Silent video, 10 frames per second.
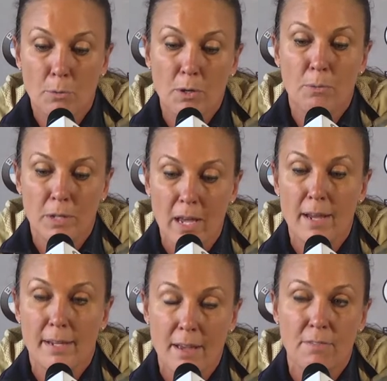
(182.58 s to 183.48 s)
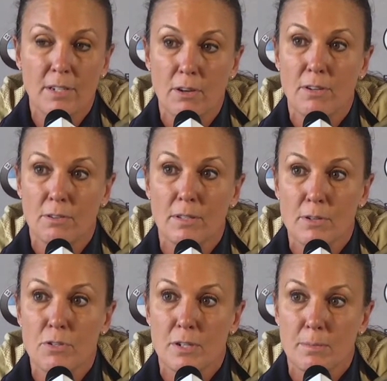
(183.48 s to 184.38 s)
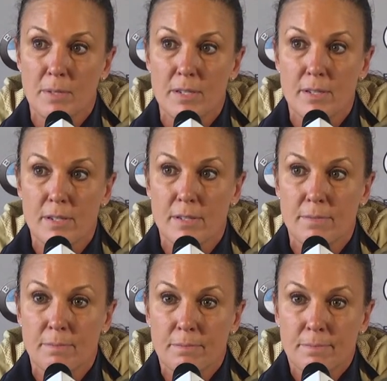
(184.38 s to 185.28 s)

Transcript: relying heavily on her leadership this season.